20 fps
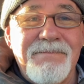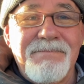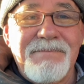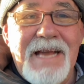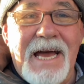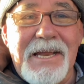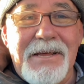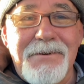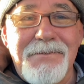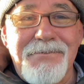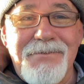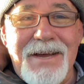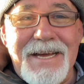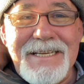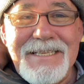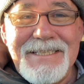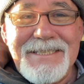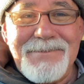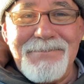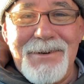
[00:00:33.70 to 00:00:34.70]
Hello
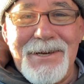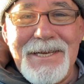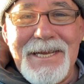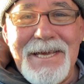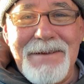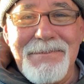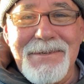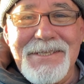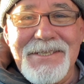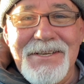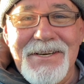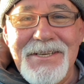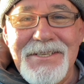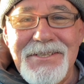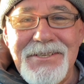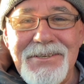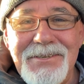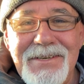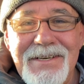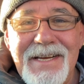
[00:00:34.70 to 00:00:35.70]
friends, my name is
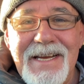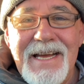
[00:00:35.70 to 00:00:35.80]
Nigel,